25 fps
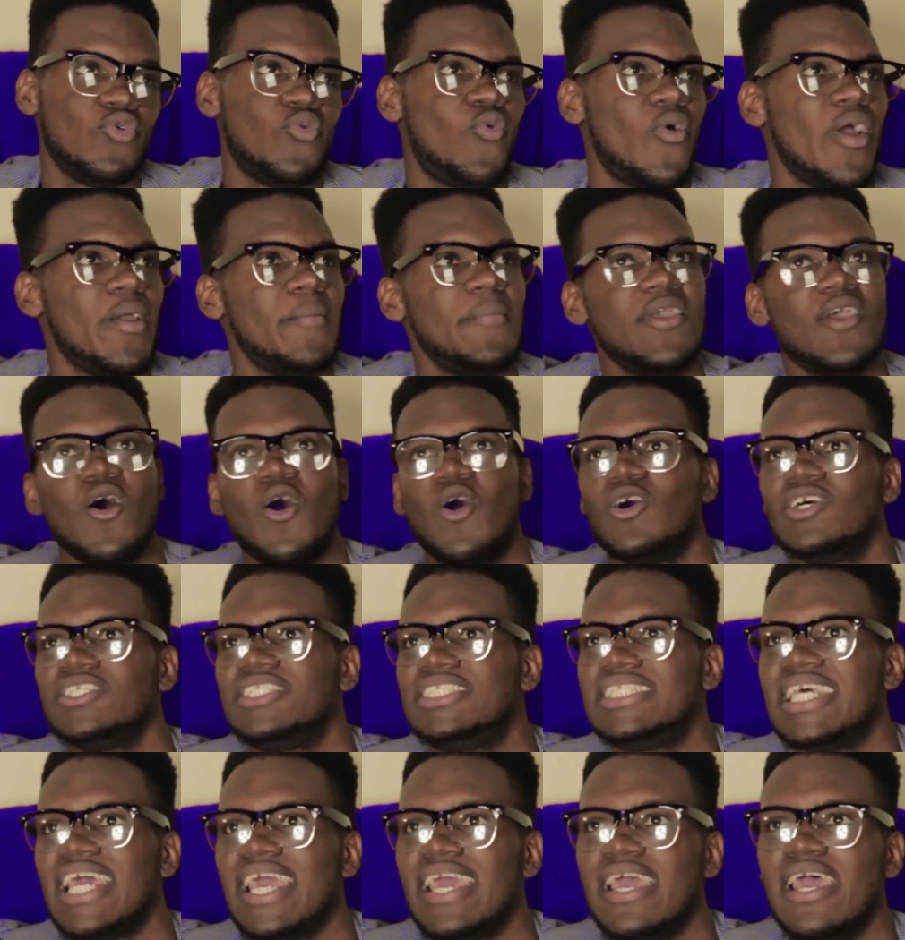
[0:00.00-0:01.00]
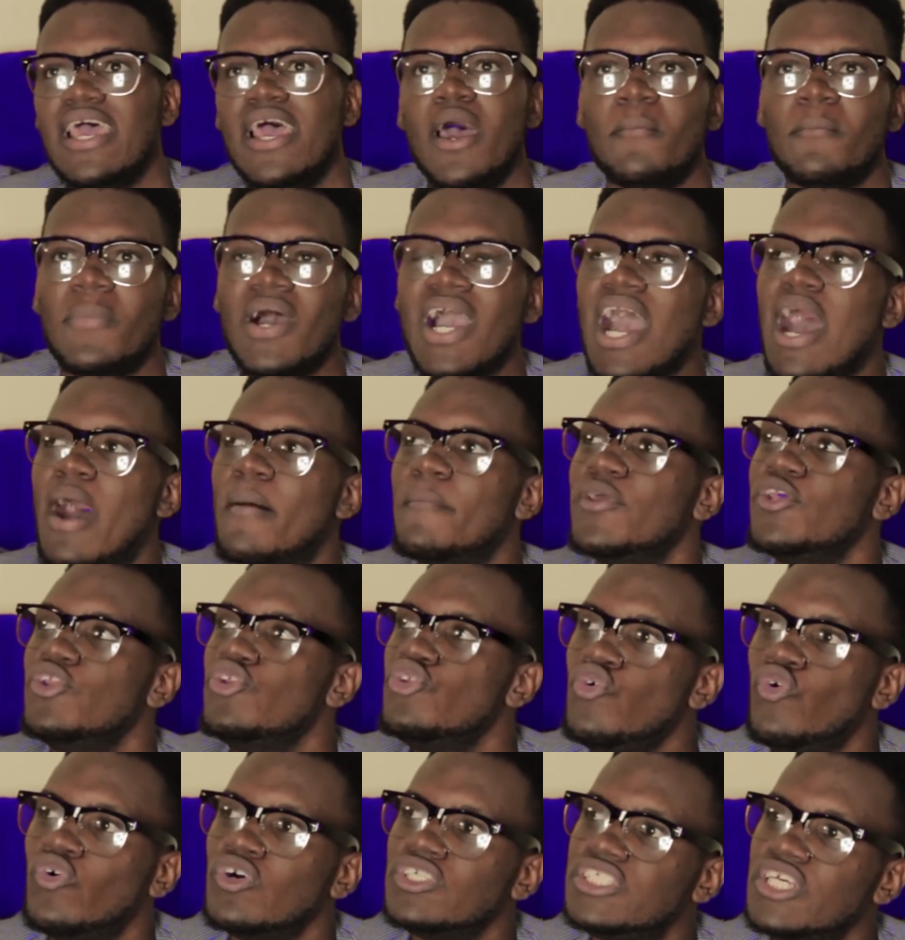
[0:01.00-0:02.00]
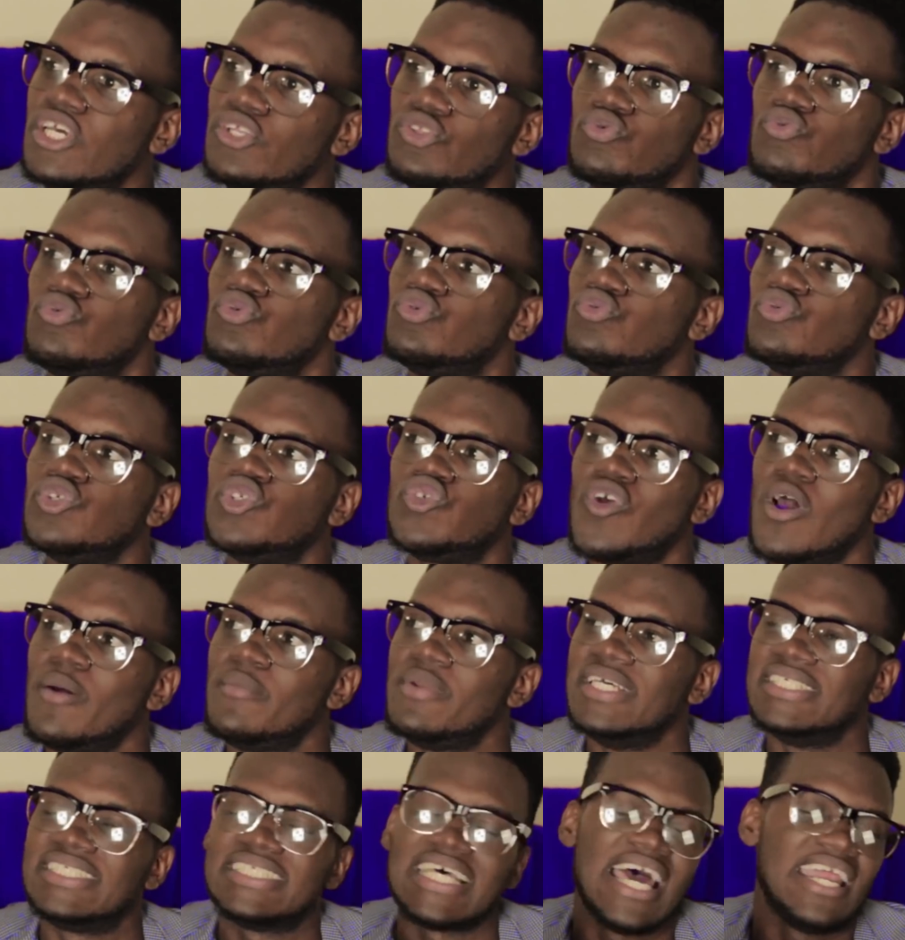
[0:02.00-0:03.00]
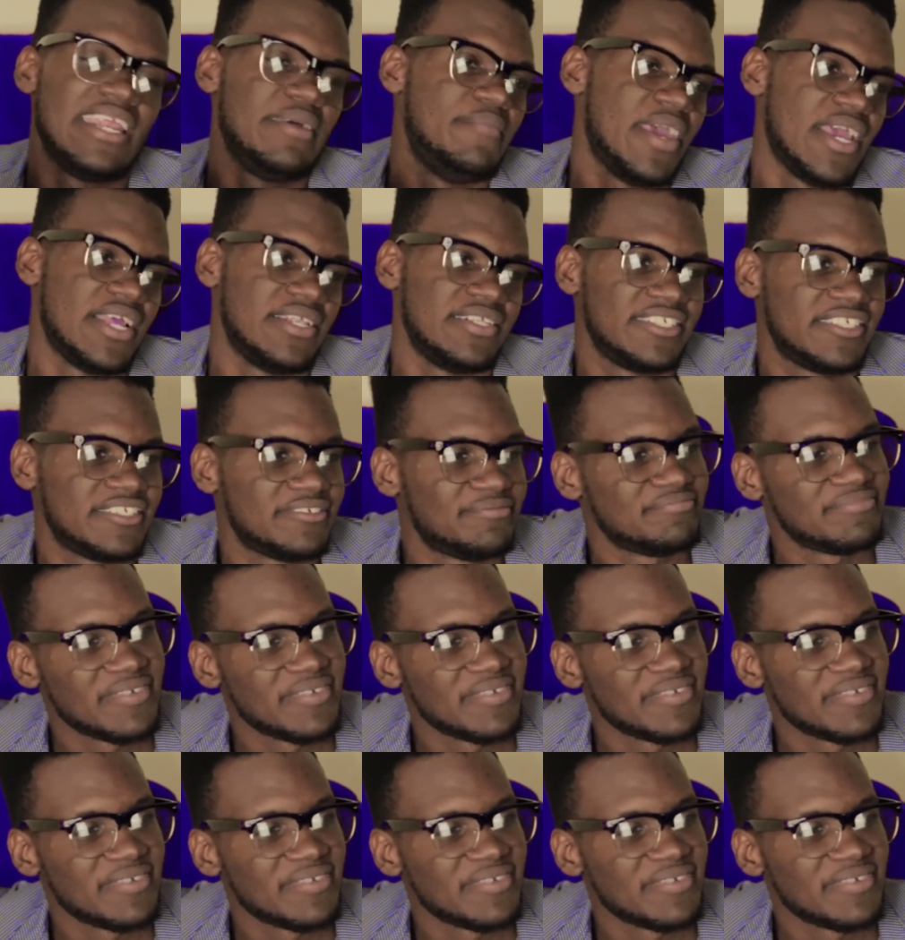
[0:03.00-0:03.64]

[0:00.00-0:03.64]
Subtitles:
What me I go say, because I know say tutus from this and the belt.